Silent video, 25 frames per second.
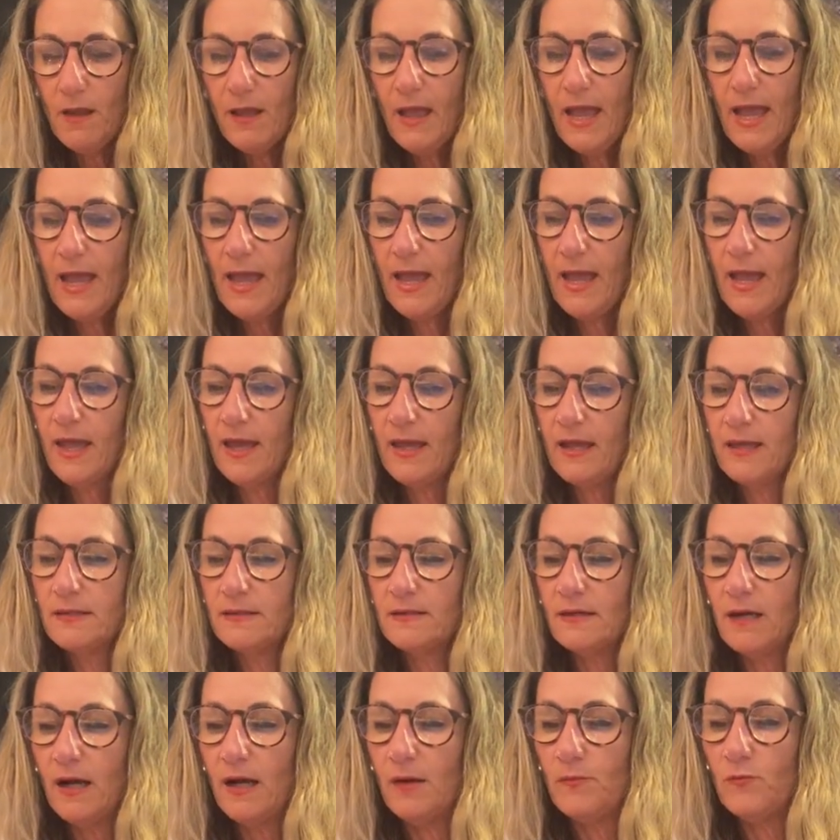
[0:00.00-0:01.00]

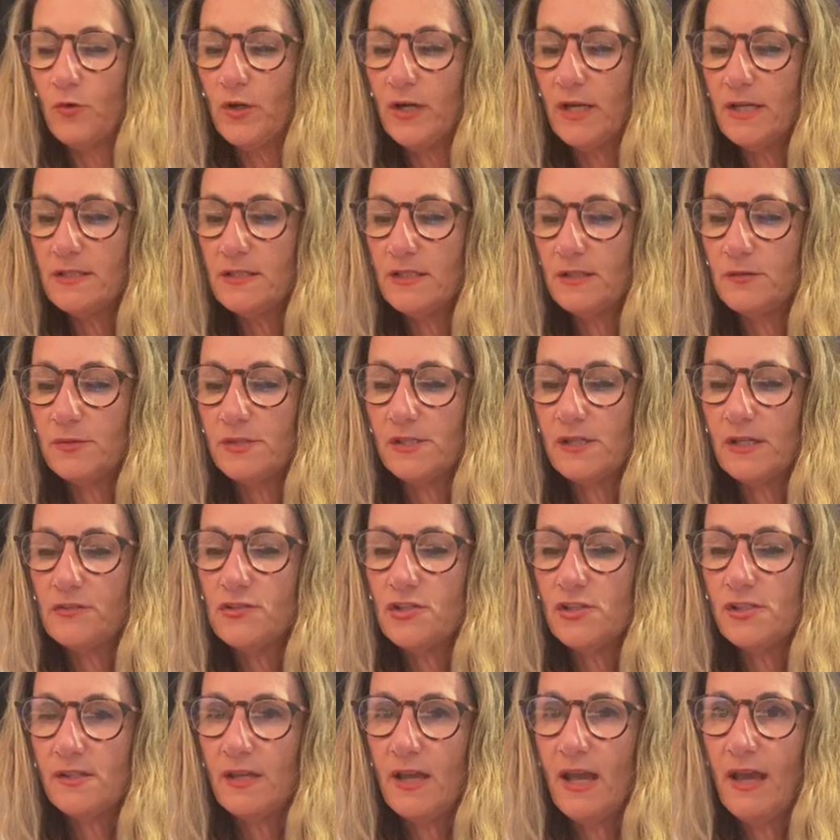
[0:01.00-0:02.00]
And um, what I did was I
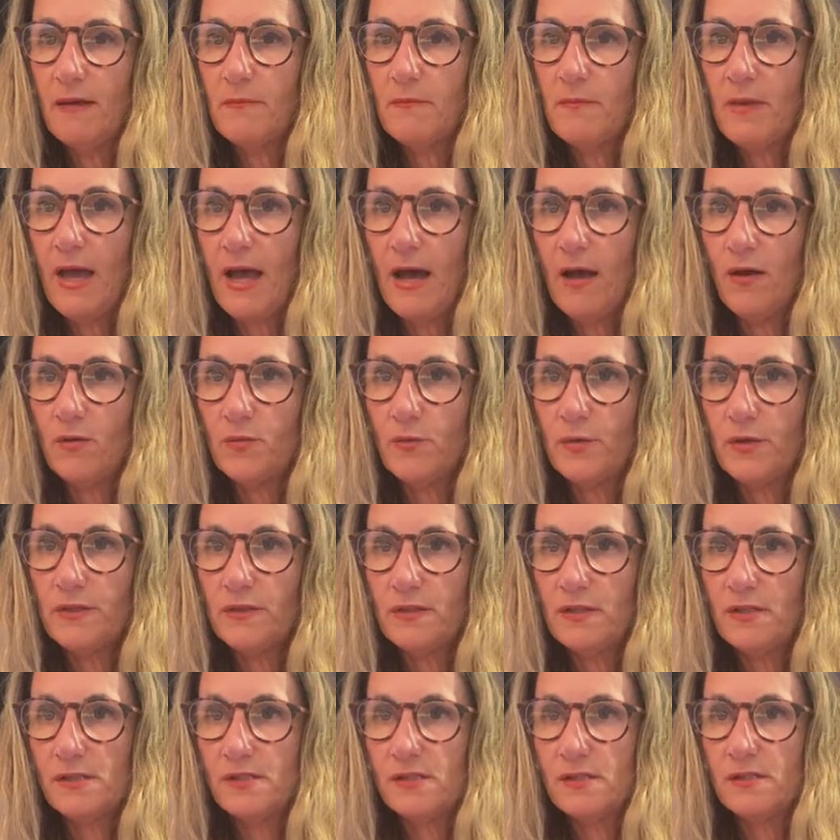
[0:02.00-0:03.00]
just came out with
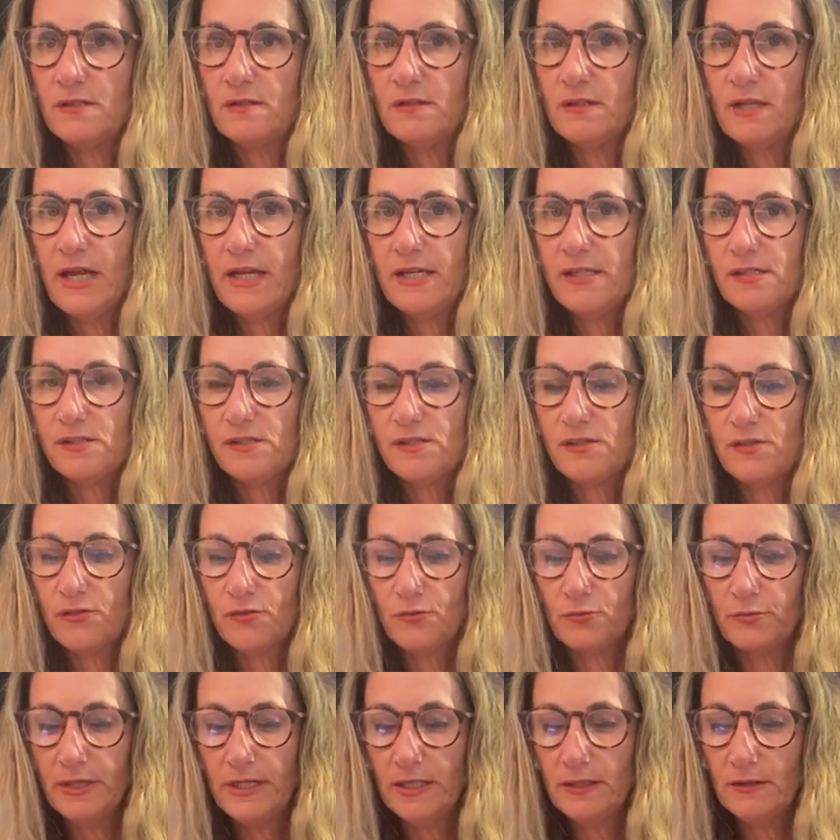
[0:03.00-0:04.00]
these nice
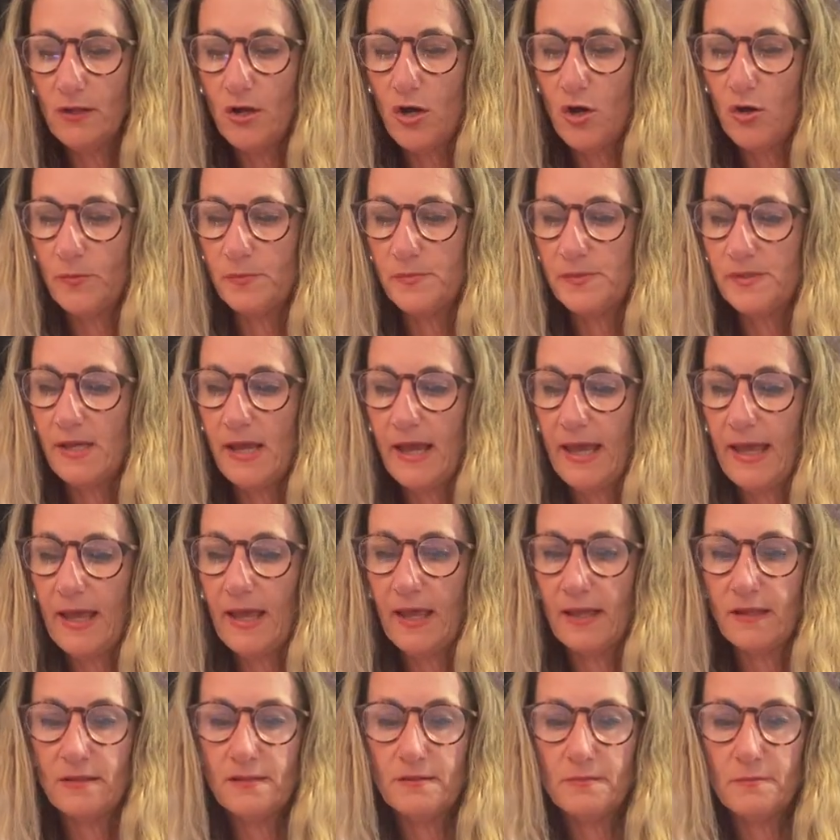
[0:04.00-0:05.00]
three lobes
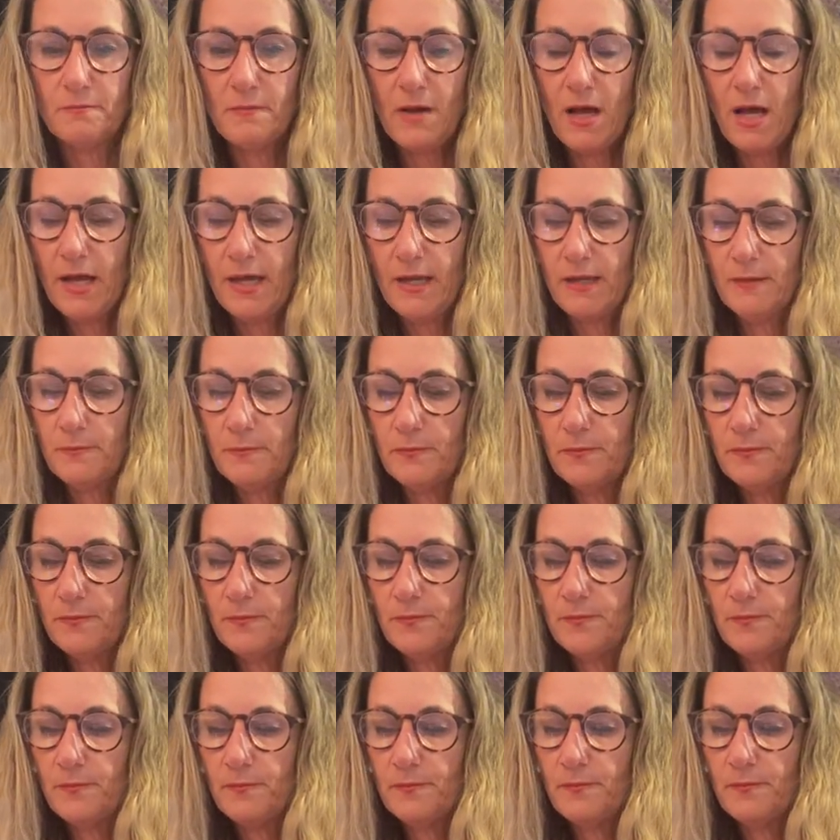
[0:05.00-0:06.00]
and my
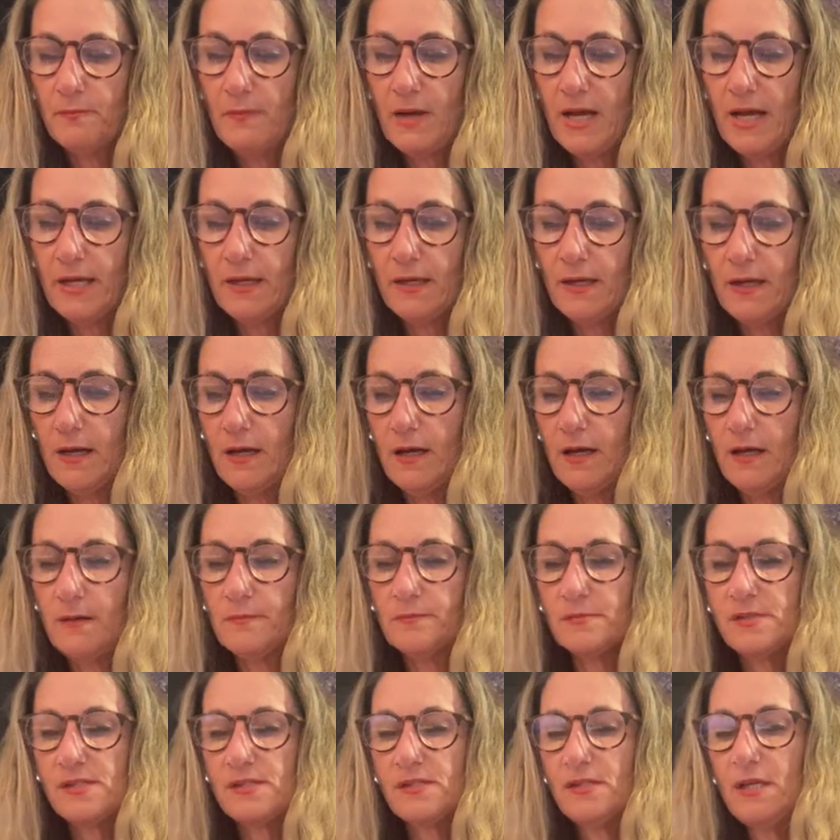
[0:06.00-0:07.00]
my
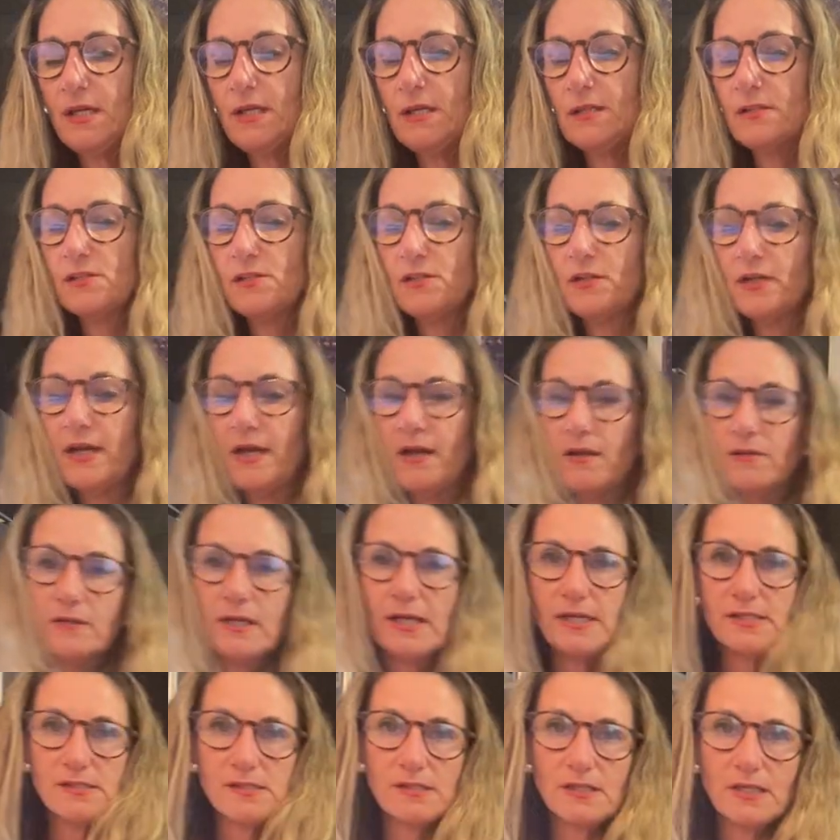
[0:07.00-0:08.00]
um, seeds. Look how
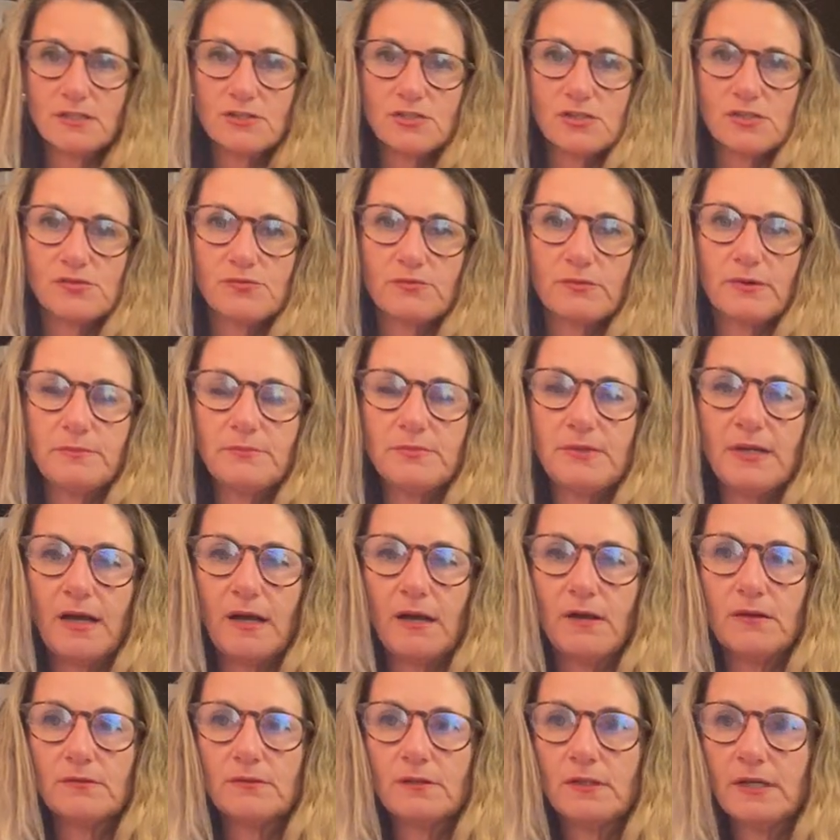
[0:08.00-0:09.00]
nice they just ripped
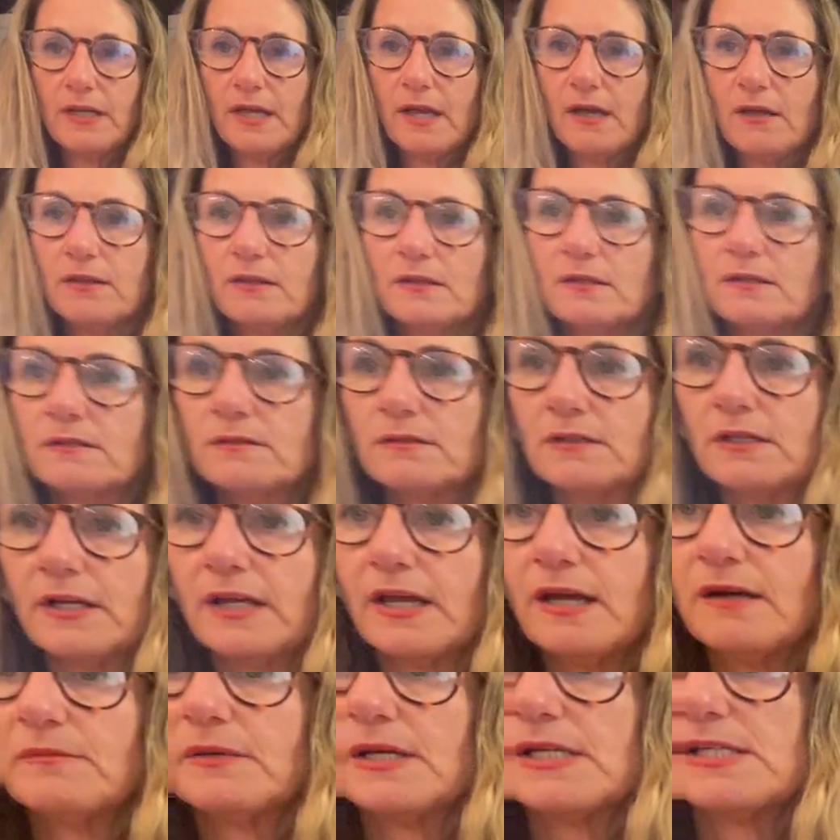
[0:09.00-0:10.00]
out. Look how the look
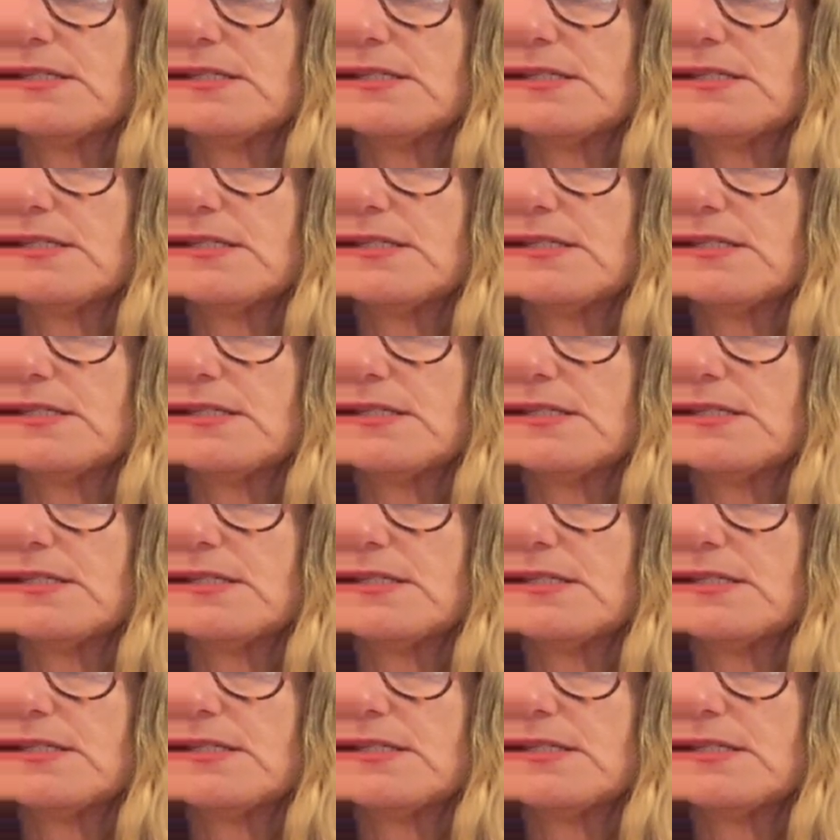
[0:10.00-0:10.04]
how my